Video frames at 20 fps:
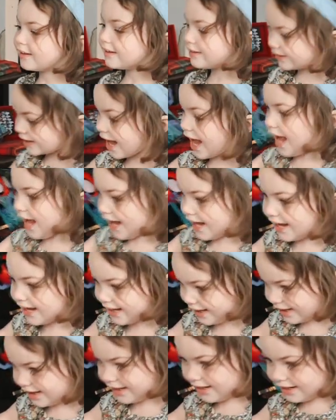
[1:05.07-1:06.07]
Yeah.
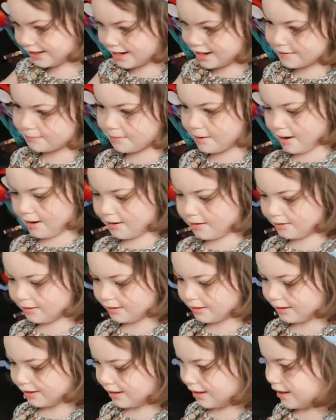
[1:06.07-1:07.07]
Pepper.
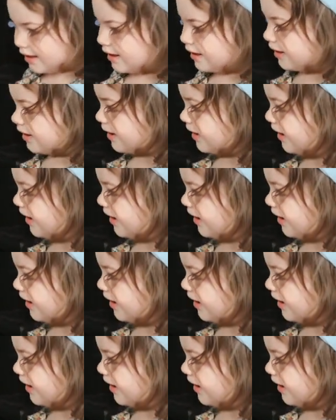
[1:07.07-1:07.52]
Okay.